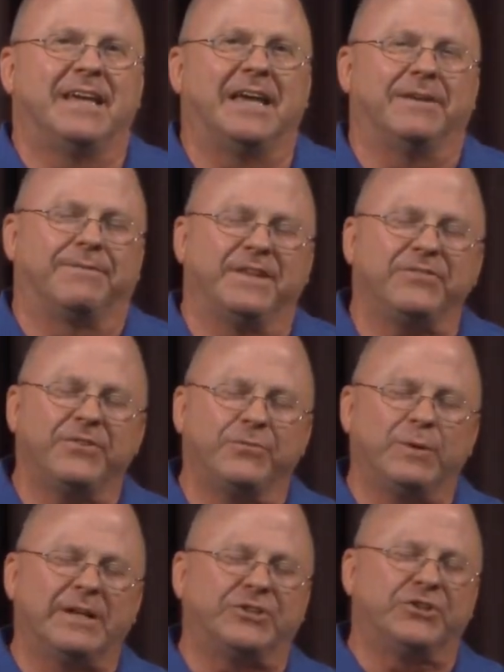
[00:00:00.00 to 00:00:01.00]
And if this is
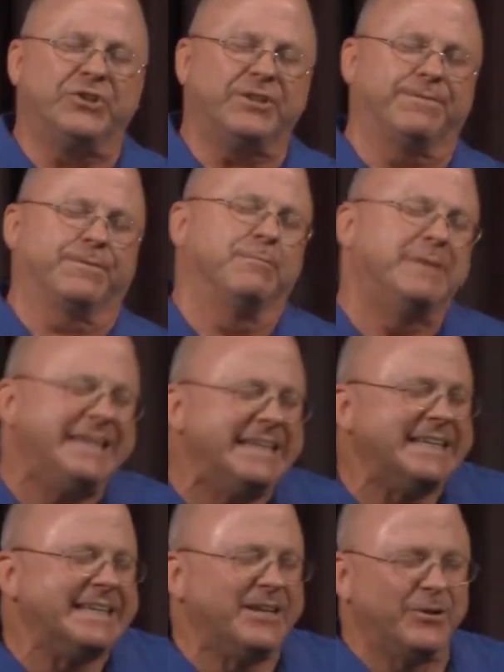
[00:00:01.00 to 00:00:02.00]
what it took for me
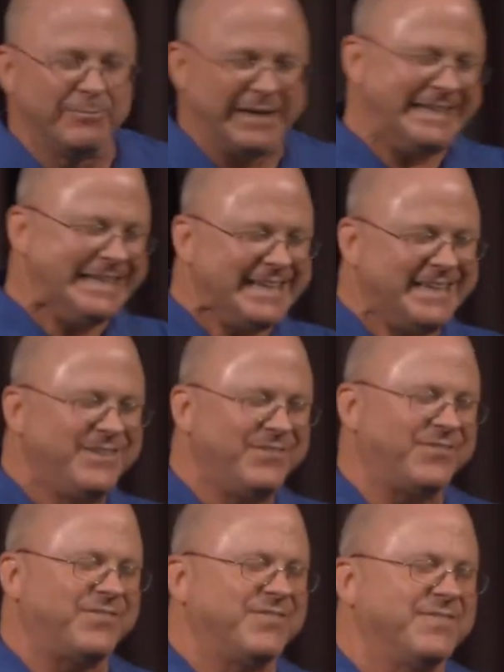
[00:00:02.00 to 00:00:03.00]
to get on my
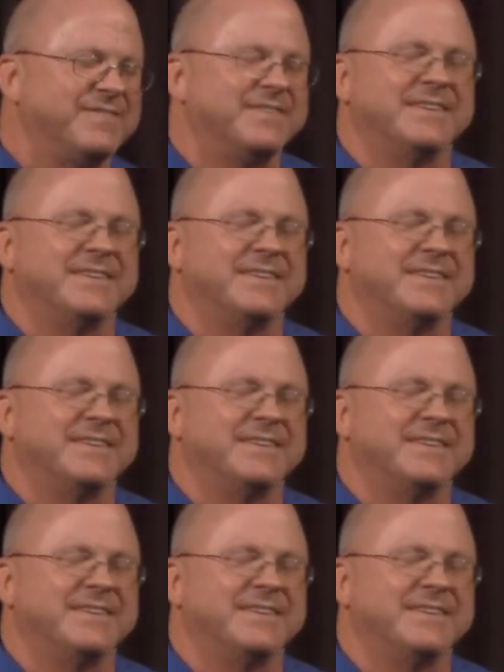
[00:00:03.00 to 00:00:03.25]
knees